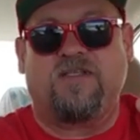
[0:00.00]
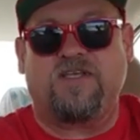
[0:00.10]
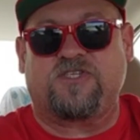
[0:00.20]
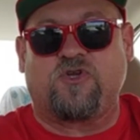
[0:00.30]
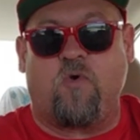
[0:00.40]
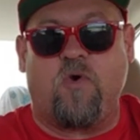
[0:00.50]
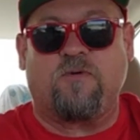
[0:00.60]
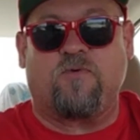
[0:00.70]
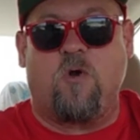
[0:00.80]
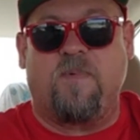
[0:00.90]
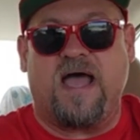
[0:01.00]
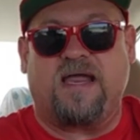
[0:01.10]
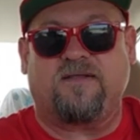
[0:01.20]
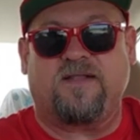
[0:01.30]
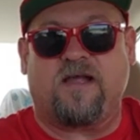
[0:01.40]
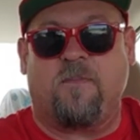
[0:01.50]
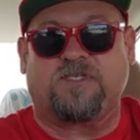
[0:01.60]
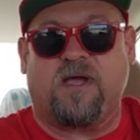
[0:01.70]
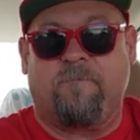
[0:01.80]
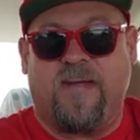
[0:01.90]
This toy robot, like
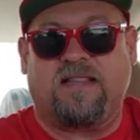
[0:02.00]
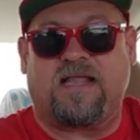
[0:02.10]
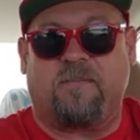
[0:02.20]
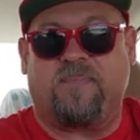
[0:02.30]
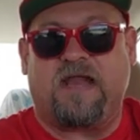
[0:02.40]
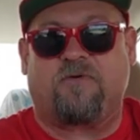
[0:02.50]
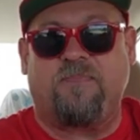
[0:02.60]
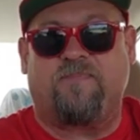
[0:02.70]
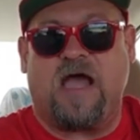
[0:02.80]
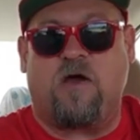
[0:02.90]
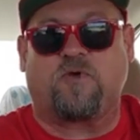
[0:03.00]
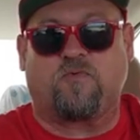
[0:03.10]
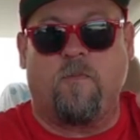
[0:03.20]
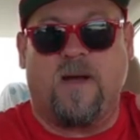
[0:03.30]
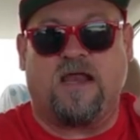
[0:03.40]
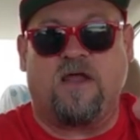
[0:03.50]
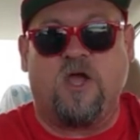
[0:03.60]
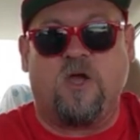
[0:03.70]
almost like a battery-powered robot,